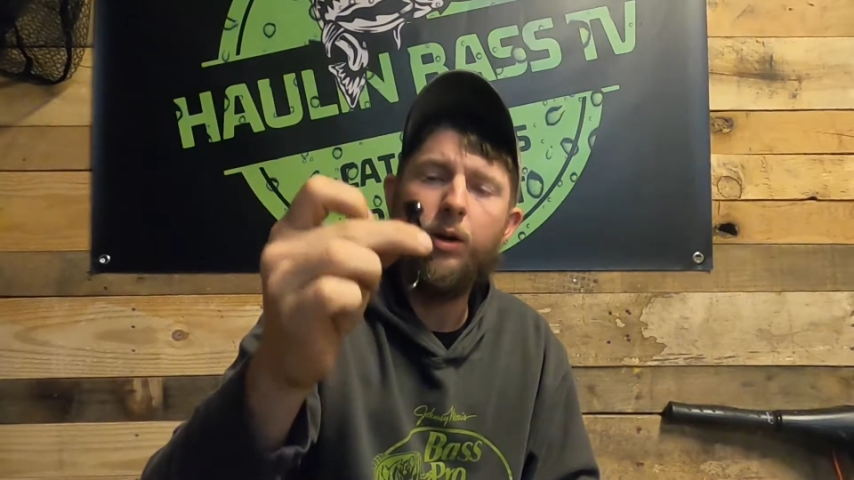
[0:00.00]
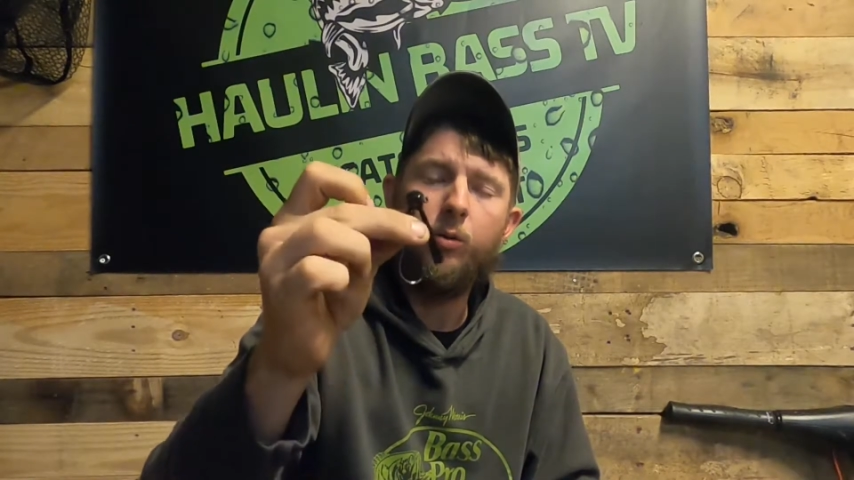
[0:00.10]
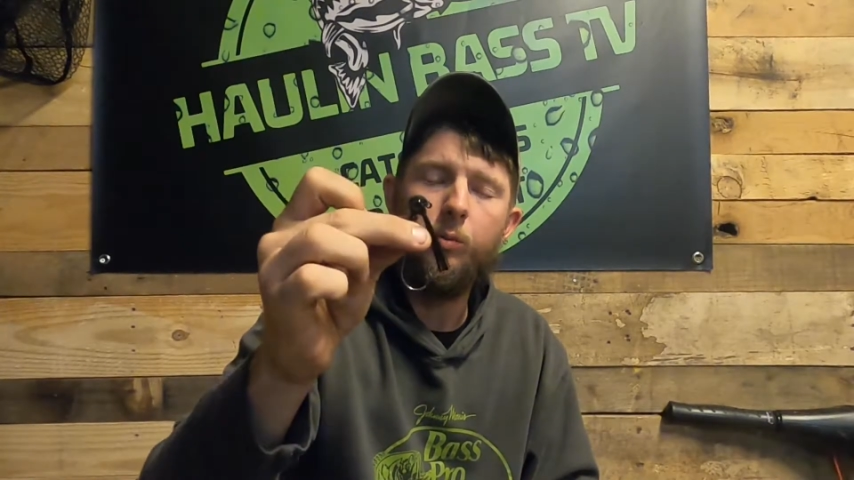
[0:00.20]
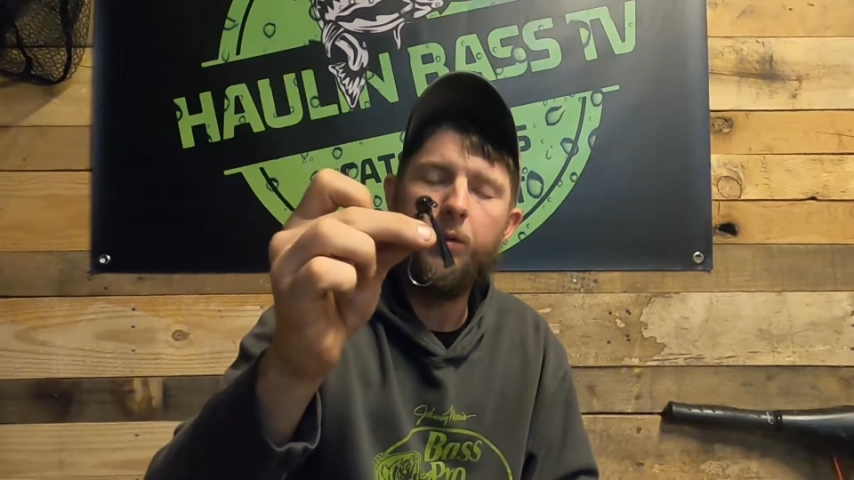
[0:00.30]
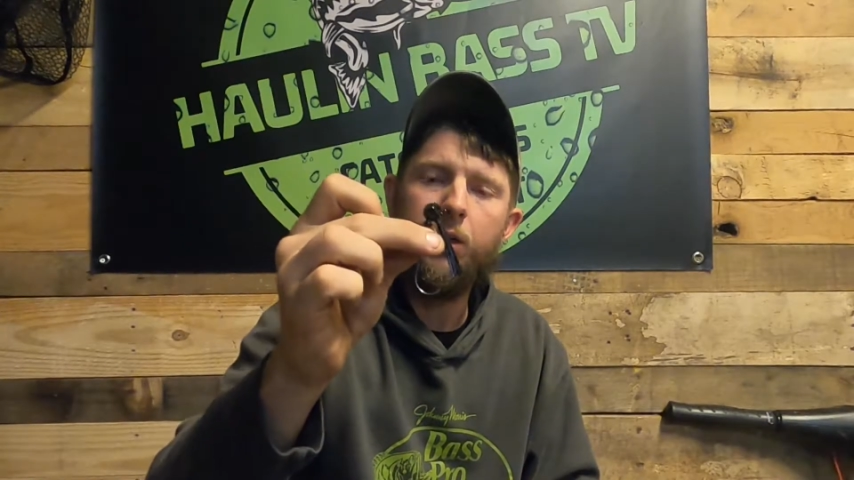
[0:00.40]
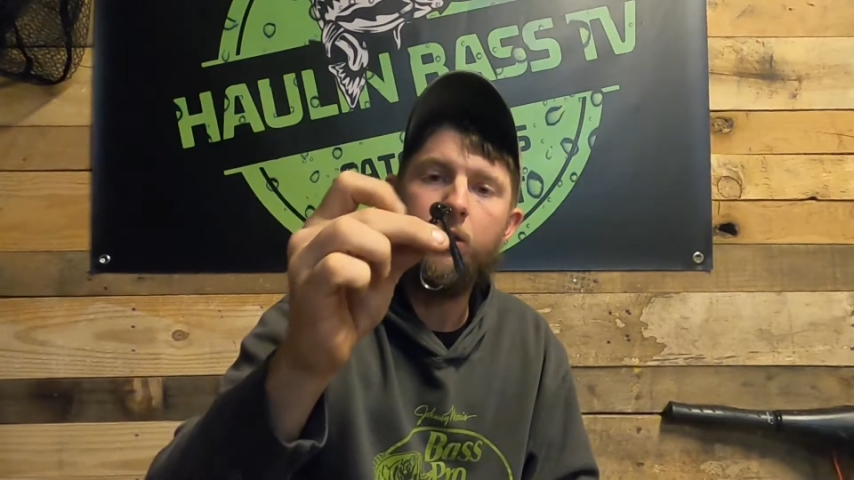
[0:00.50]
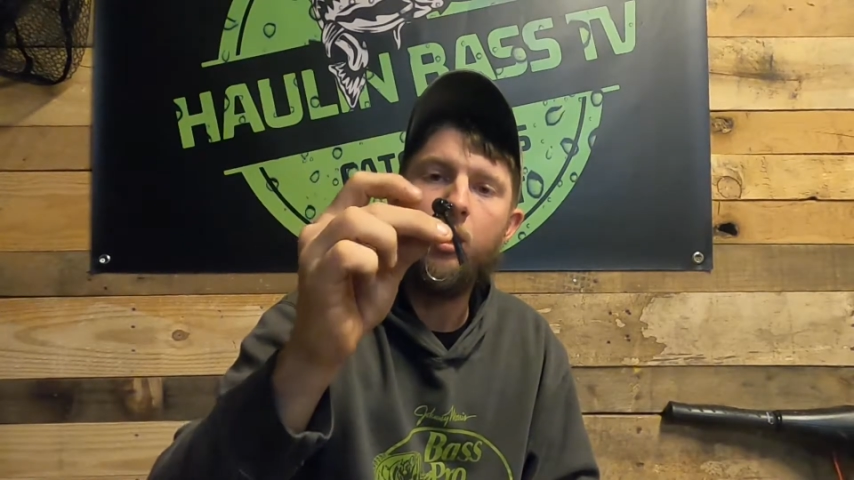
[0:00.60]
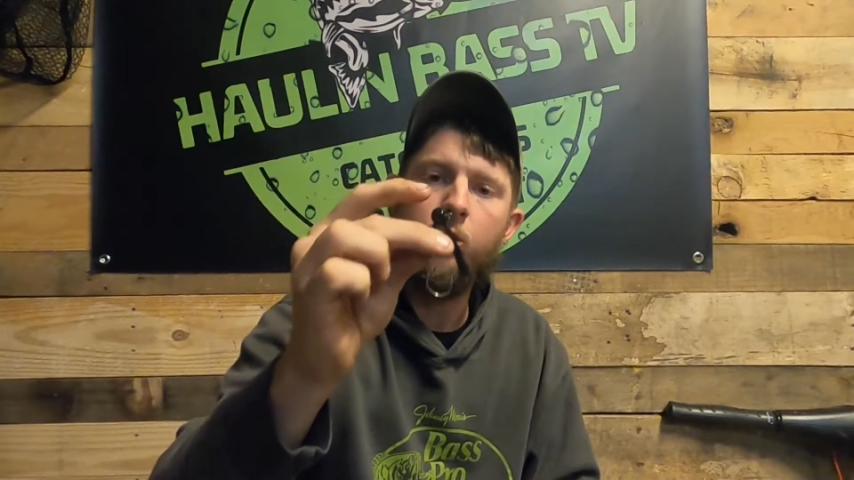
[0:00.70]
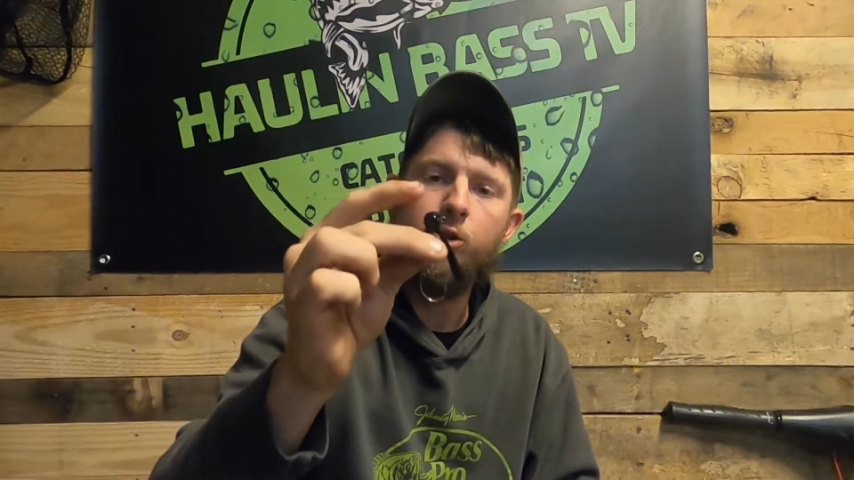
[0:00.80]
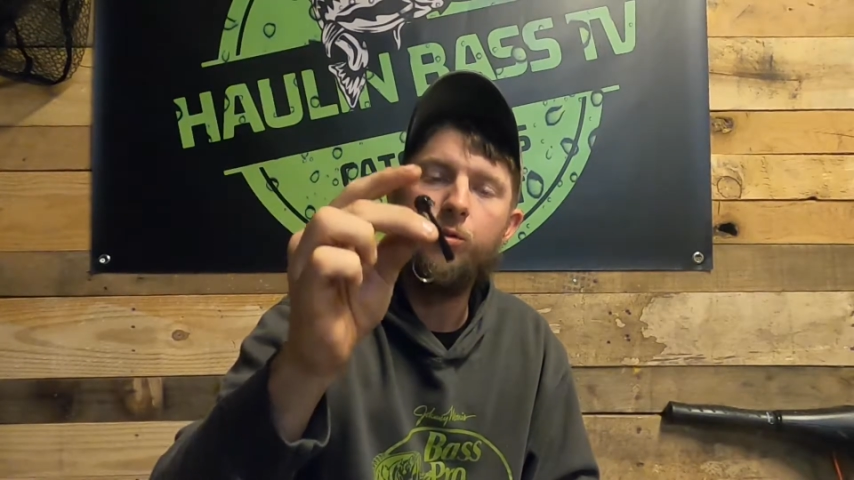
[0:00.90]
but it would be a
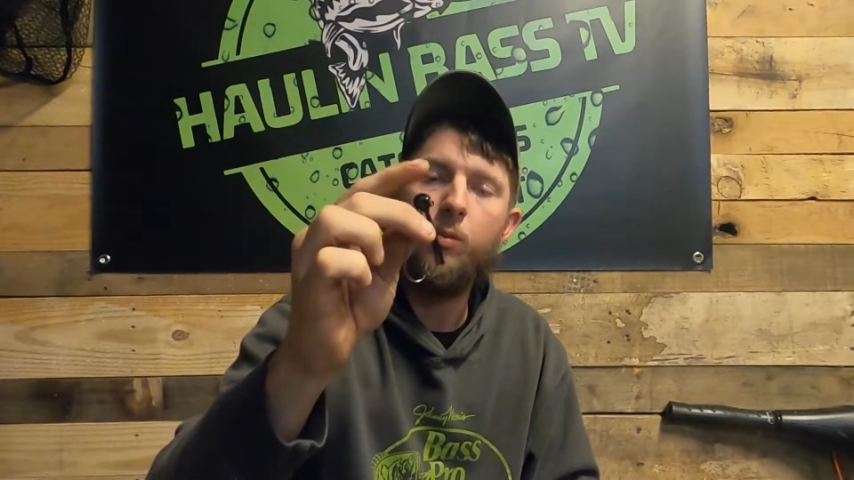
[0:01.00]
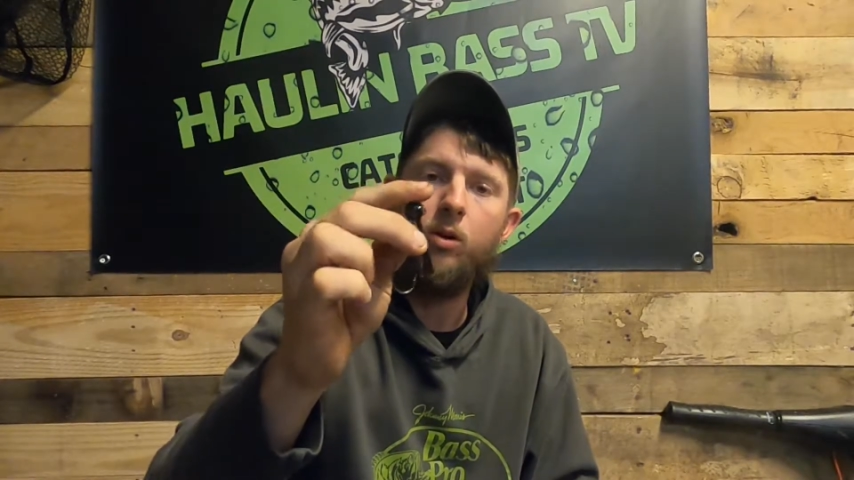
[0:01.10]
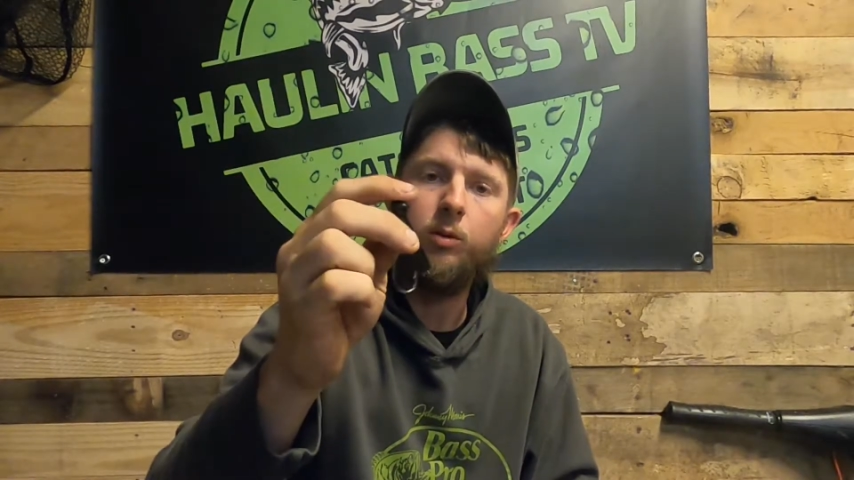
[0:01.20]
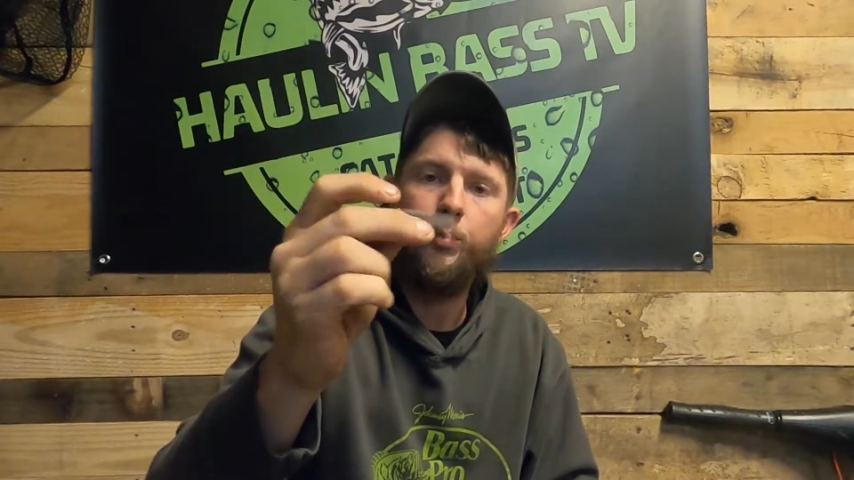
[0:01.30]
touch smaller